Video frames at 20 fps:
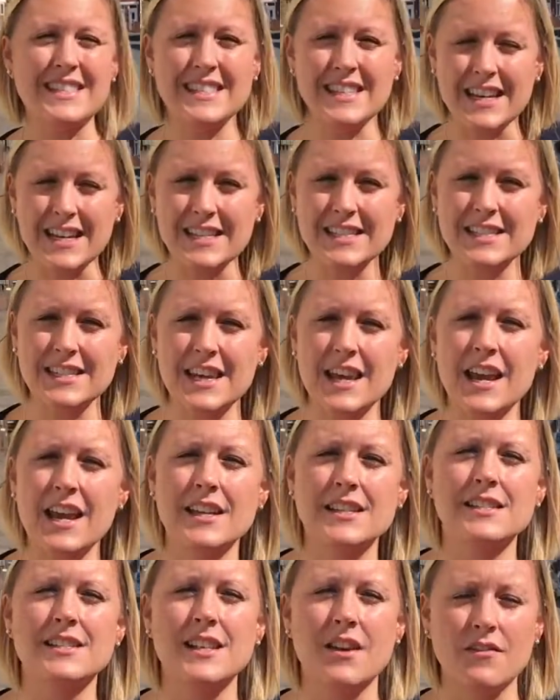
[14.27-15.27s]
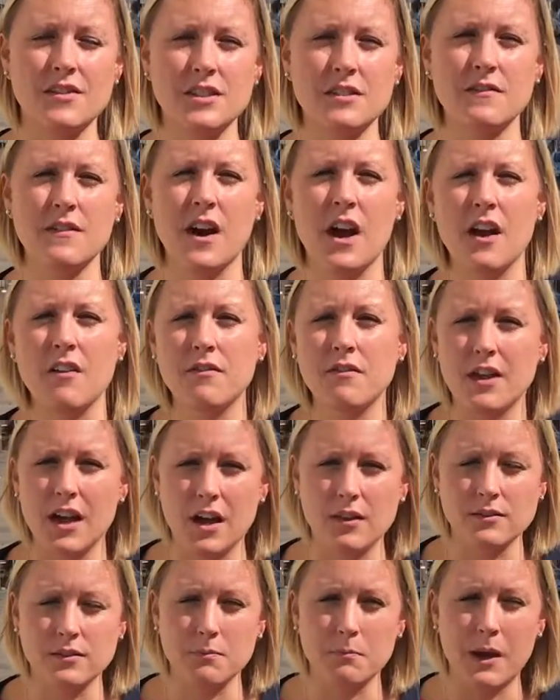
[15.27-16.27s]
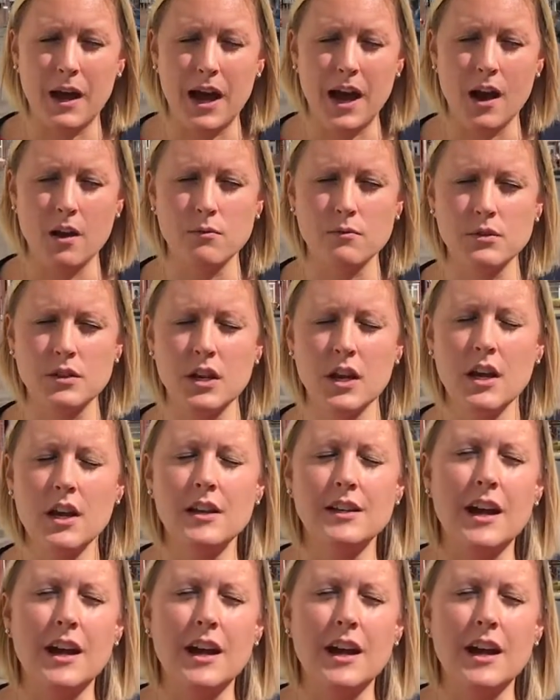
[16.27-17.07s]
60 and 75,000 pound.